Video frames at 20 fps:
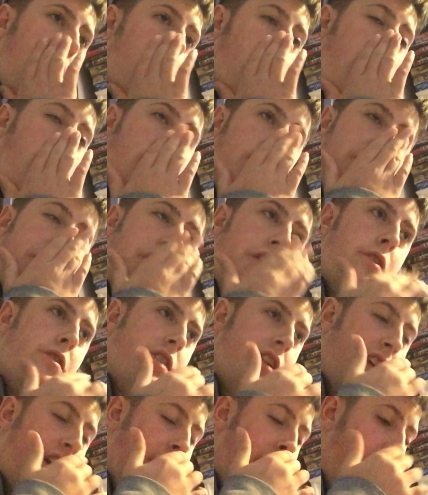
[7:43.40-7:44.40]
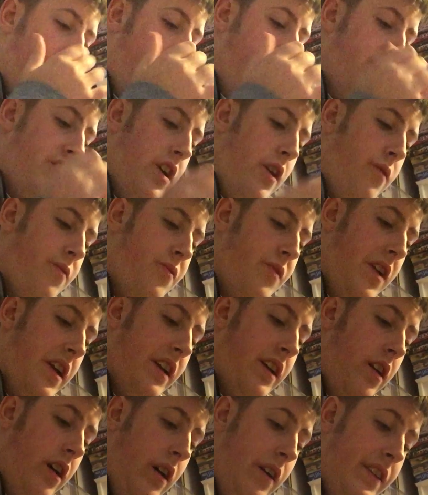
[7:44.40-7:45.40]
or you usually get a jail free
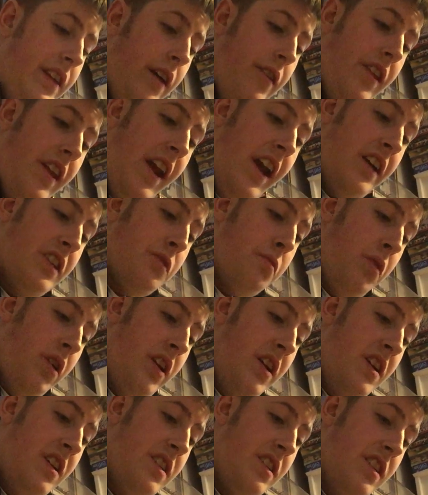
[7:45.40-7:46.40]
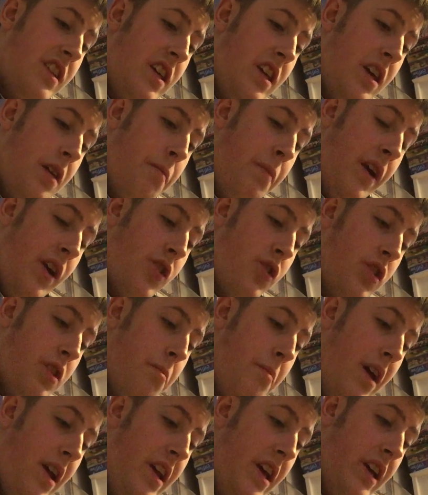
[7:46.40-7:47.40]
card. Now the next one is the picture of the
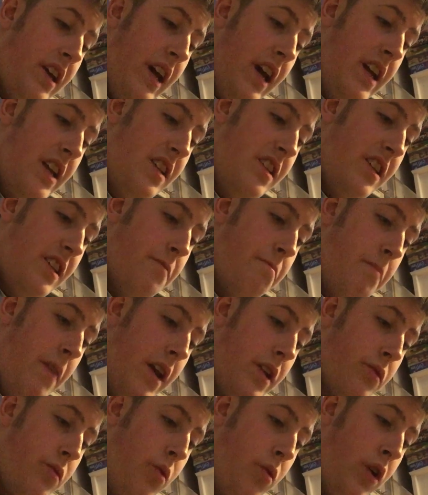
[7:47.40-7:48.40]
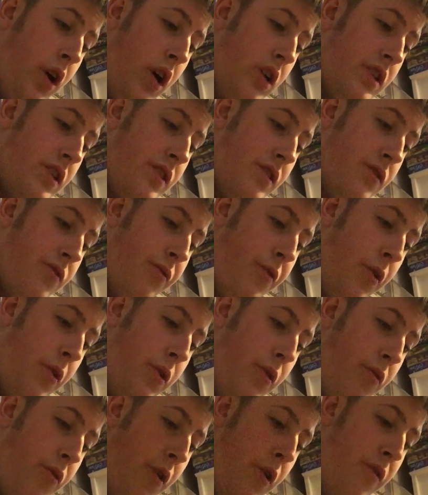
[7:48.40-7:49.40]
medic, and it says medical costs through
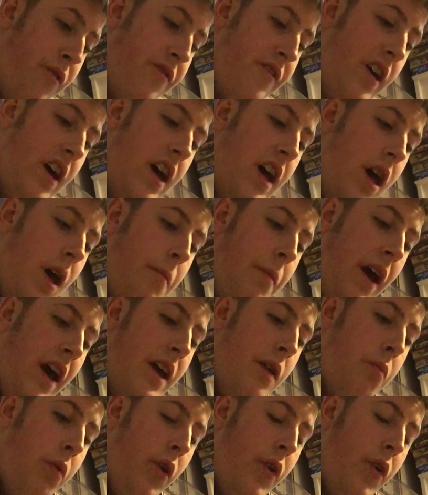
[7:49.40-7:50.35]
the roof, pay